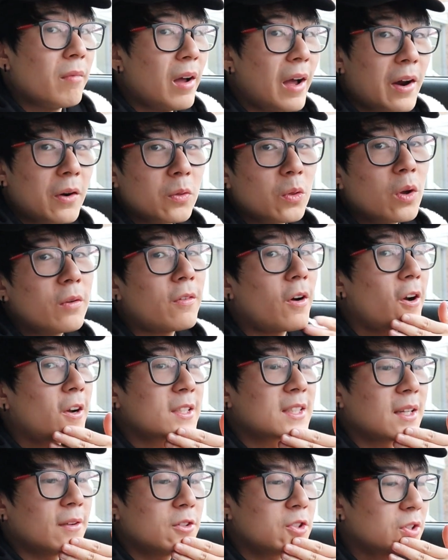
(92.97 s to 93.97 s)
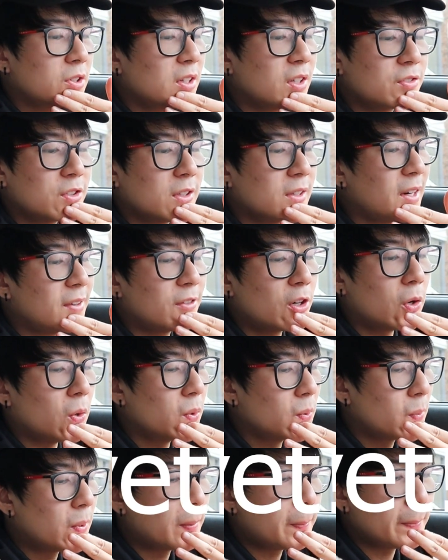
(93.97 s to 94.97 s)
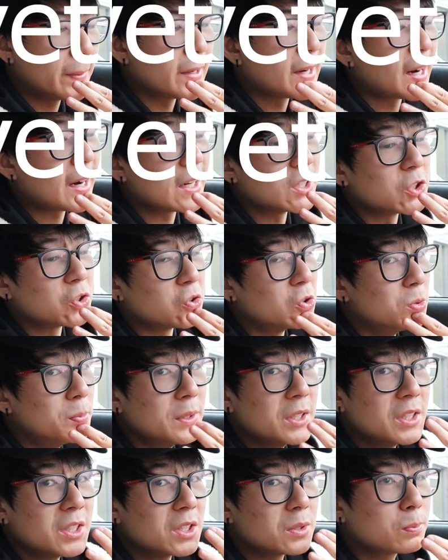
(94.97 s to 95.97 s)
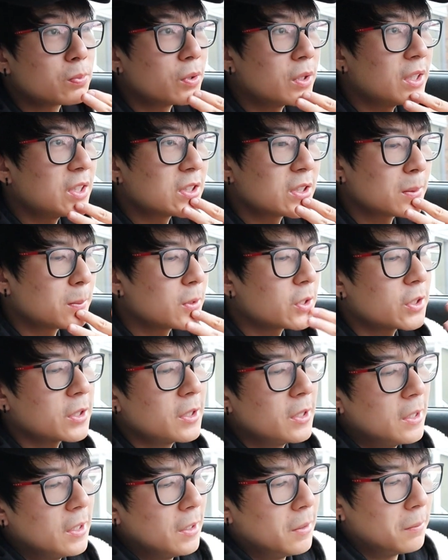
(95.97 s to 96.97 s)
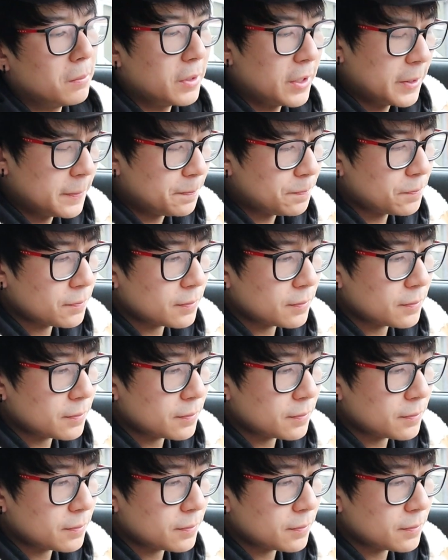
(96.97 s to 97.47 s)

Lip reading: I don't know if RX7s are different, never owned one, but I assume it is pretty similar. But